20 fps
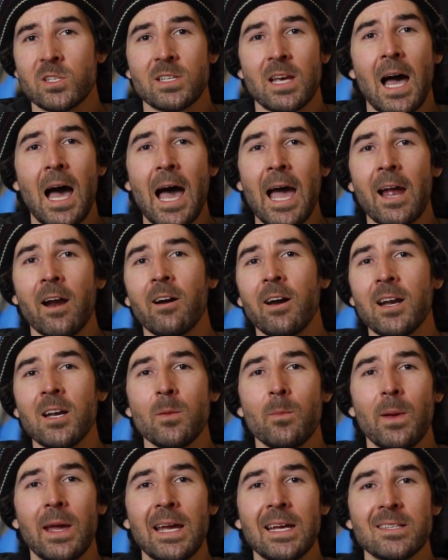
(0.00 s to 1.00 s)
is a higher
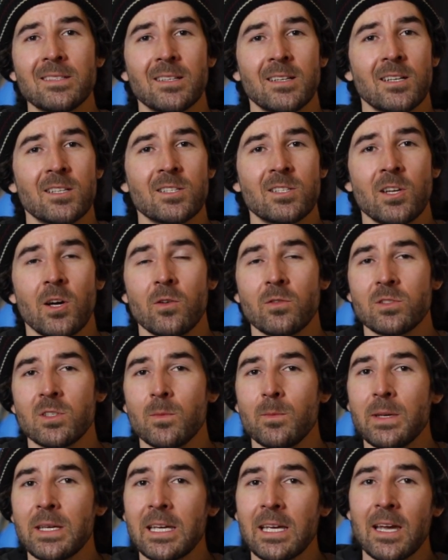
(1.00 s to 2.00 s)
end base and it's known to
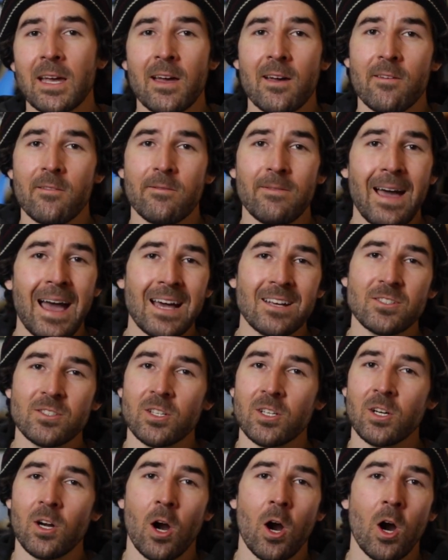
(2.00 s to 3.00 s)
be
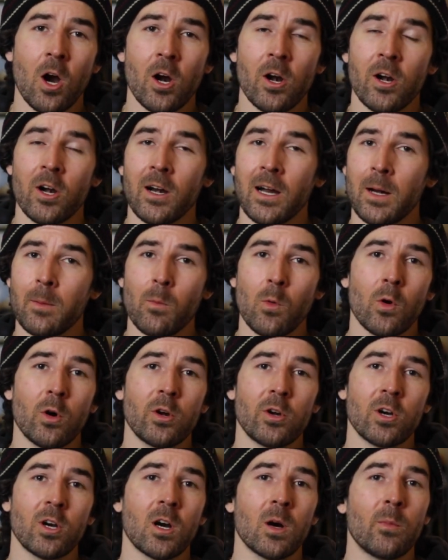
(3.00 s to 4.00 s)
faster, harder, and more
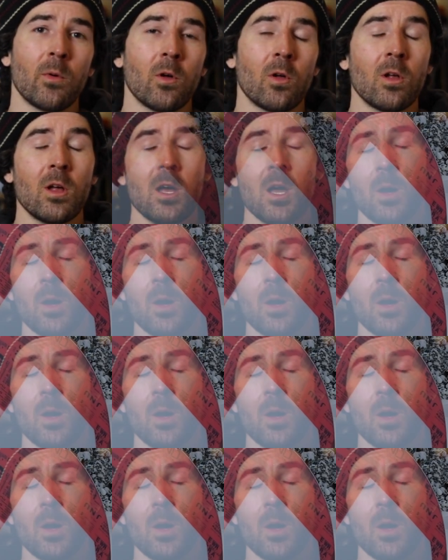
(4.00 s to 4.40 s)
durable,